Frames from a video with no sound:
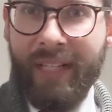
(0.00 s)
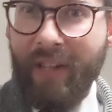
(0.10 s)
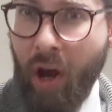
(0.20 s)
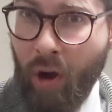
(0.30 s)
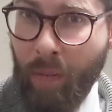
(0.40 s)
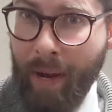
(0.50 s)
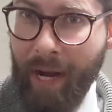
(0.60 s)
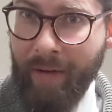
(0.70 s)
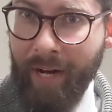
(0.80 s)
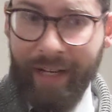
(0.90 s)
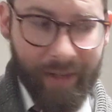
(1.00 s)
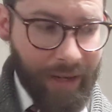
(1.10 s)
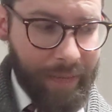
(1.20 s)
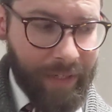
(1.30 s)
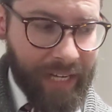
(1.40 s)
That's a whole bar, right? So
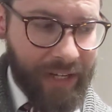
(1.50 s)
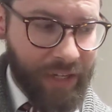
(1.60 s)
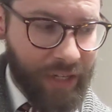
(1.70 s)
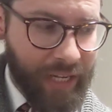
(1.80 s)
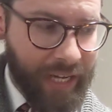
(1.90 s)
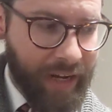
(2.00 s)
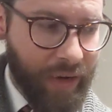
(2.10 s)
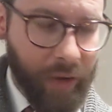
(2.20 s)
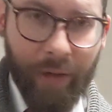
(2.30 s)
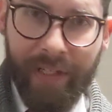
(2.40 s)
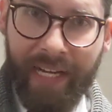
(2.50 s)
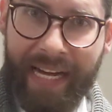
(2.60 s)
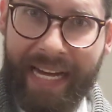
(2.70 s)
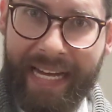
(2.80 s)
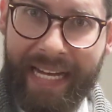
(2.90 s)
I'm essentially, although it's an
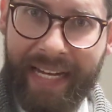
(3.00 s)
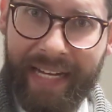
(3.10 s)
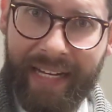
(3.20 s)
E,